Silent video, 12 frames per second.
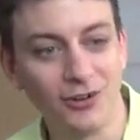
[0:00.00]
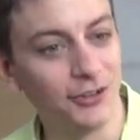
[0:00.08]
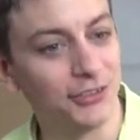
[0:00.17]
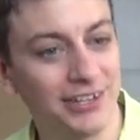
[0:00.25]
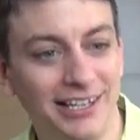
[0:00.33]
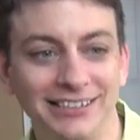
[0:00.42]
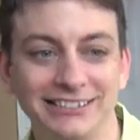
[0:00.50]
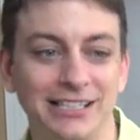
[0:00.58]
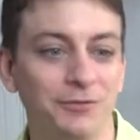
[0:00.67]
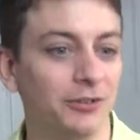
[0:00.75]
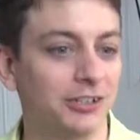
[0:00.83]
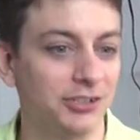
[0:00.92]
all things
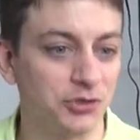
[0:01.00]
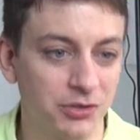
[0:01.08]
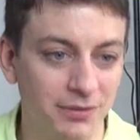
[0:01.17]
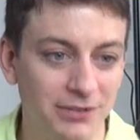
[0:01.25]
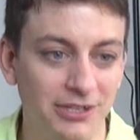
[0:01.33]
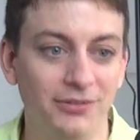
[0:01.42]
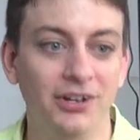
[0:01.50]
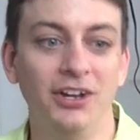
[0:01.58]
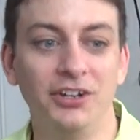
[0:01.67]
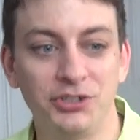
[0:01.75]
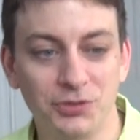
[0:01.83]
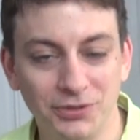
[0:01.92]
that will contribute
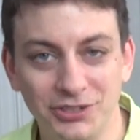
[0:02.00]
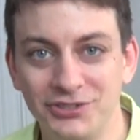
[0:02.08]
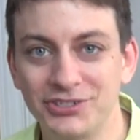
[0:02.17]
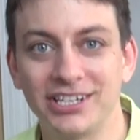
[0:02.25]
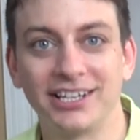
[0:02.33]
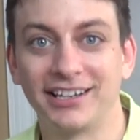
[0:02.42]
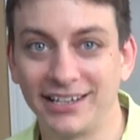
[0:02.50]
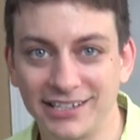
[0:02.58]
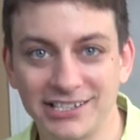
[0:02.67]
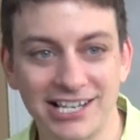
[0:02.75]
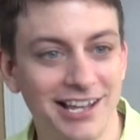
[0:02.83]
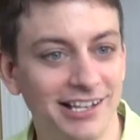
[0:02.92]
to reducing
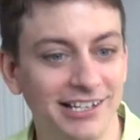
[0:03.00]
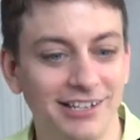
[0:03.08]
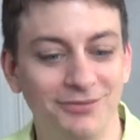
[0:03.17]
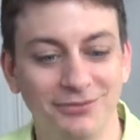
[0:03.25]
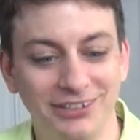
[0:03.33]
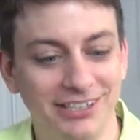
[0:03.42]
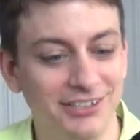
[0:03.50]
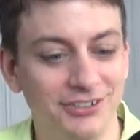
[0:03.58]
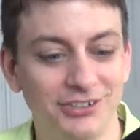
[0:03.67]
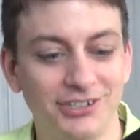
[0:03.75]
anxiety within your